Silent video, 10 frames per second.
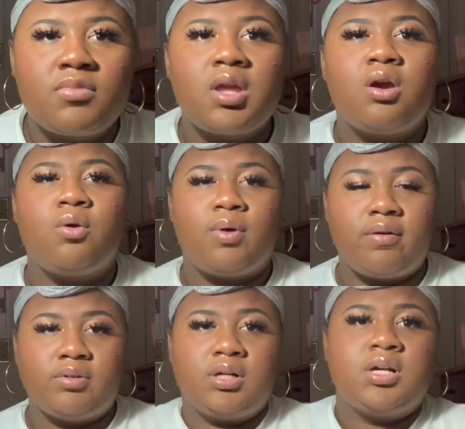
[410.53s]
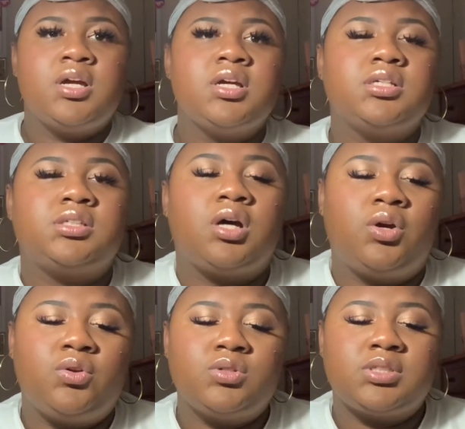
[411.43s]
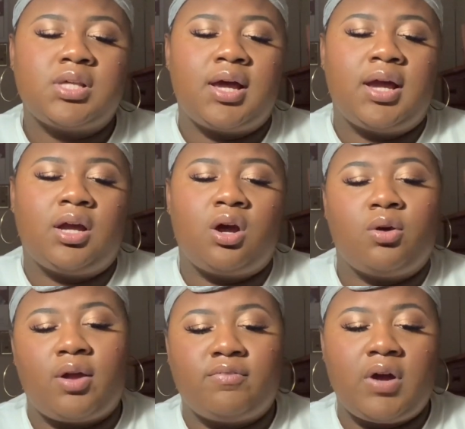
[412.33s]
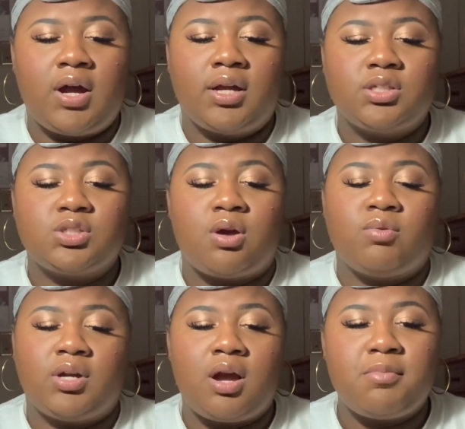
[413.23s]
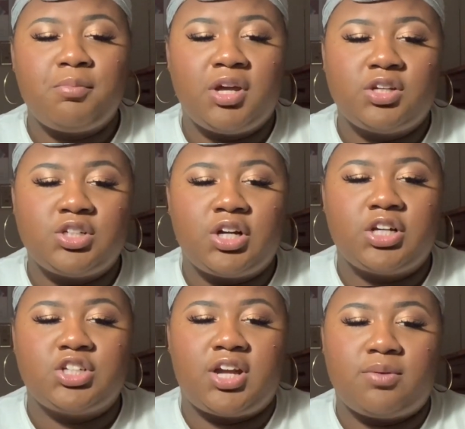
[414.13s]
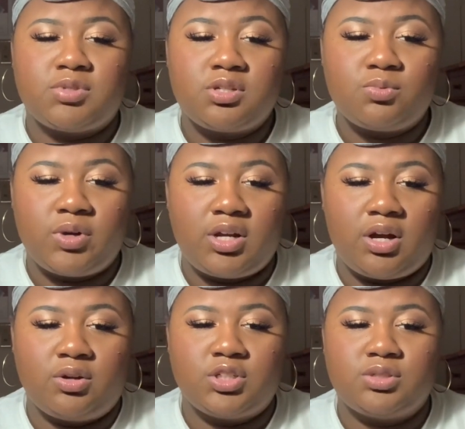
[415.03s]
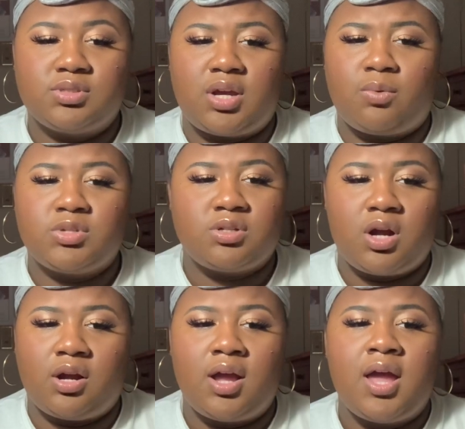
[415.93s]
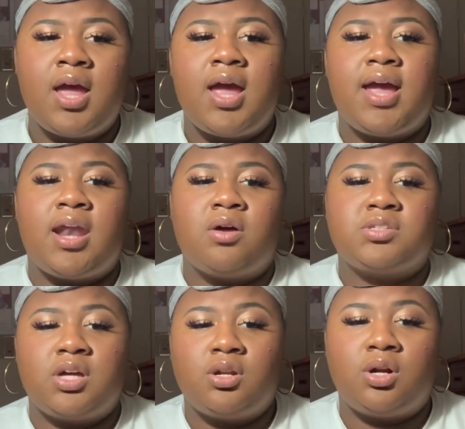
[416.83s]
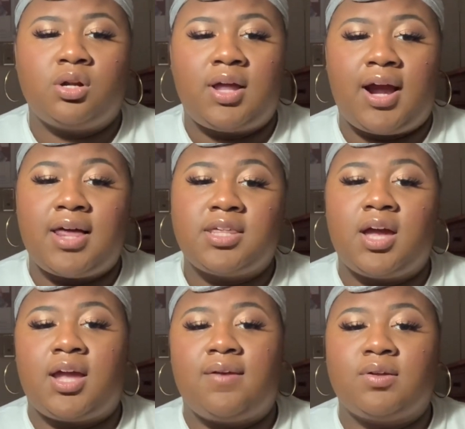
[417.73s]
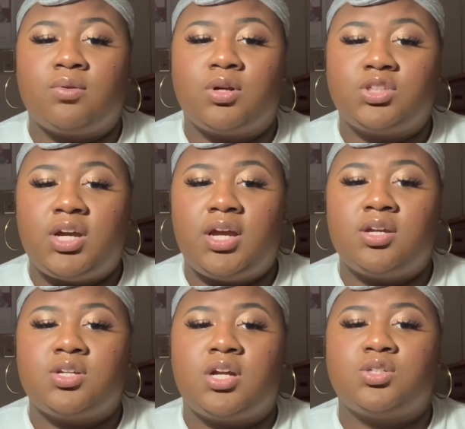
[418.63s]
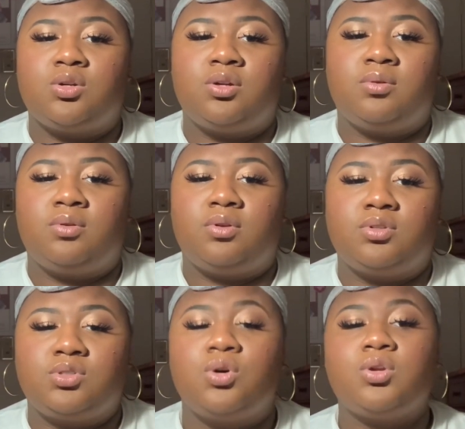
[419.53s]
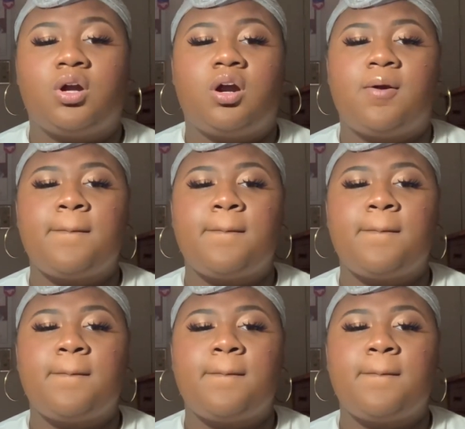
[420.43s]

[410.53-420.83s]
or whatever. So he was like, okay, fine. So I went and got my manager, and she came to the window and she was like, what's wrong? And I was telling her like, I think I gave her the wrong change, and I told her